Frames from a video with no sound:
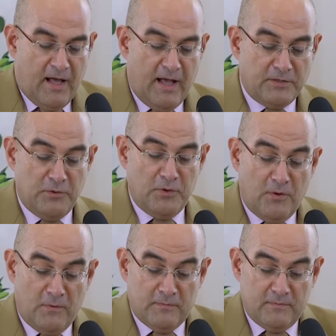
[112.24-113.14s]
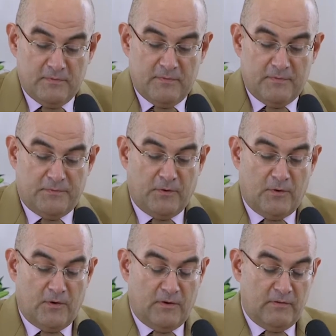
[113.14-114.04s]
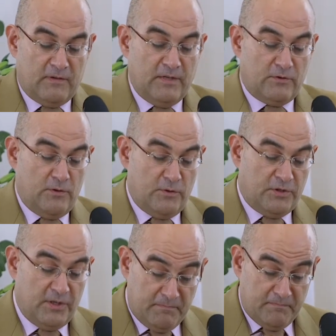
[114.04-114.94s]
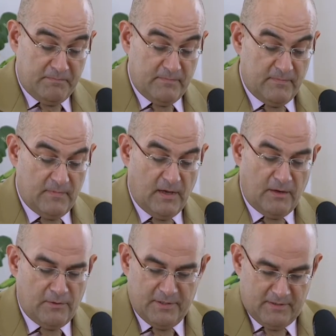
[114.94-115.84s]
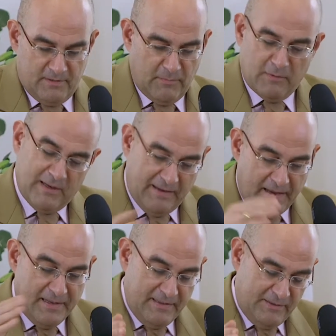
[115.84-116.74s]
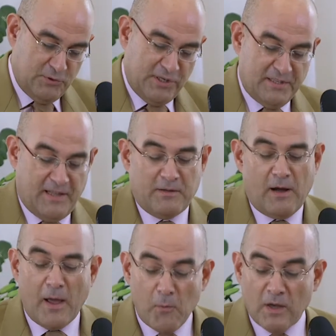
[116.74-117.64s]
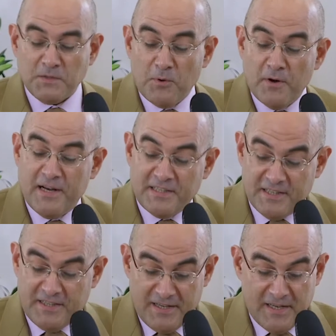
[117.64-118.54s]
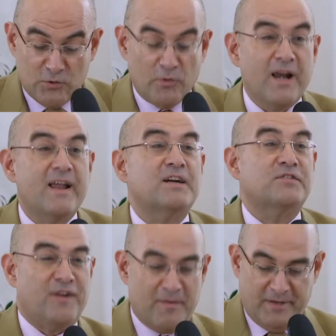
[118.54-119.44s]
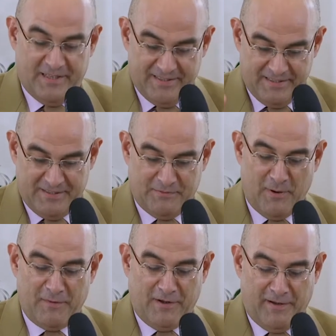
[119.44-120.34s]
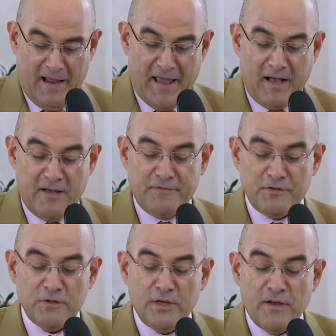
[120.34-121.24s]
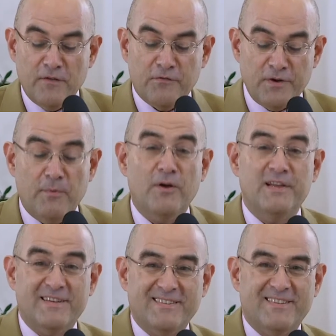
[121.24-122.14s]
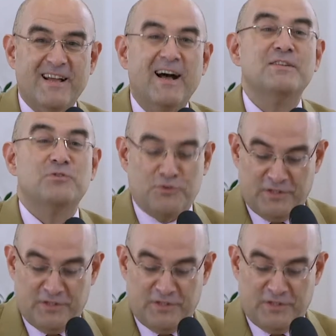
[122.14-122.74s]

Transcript: As you know, for the introduction, I need to change that. I was born in Argentina to a large family. This is why I have 3 brothers and 2